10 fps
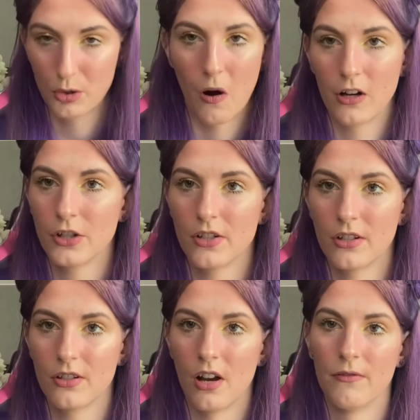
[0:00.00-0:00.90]
swatches
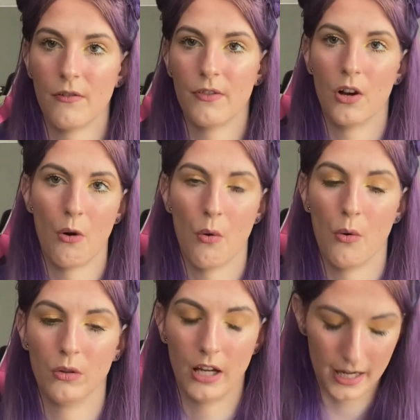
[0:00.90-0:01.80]
and stuff of the
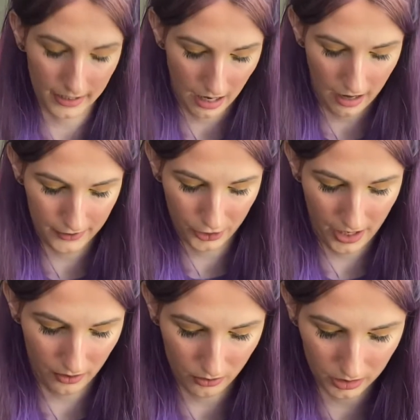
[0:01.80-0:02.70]
whole like
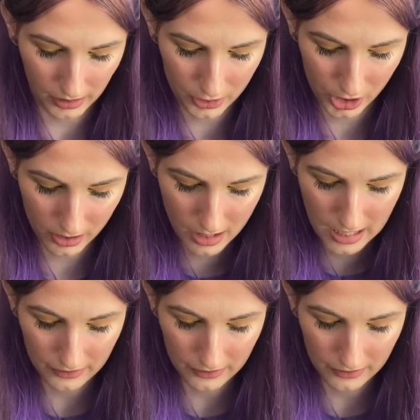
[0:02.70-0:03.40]
eyeshadow collection.